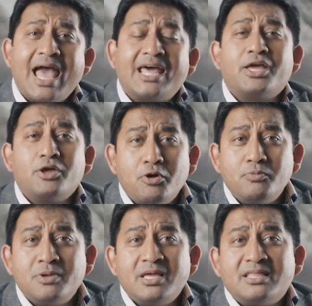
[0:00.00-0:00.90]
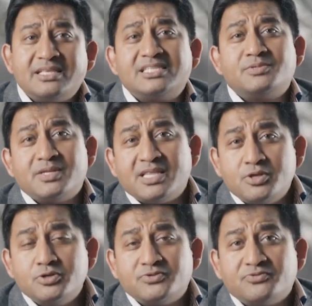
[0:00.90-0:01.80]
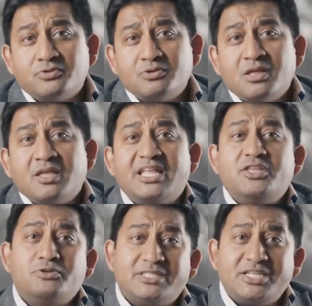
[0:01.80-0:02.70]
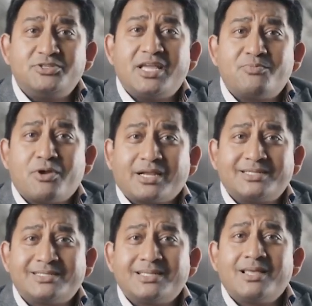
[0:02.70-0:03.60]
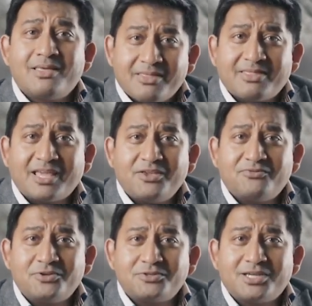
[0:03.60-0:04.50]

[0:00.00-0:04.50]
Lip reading: And I hope this has been useful in your day-to-day practice. Thank you for your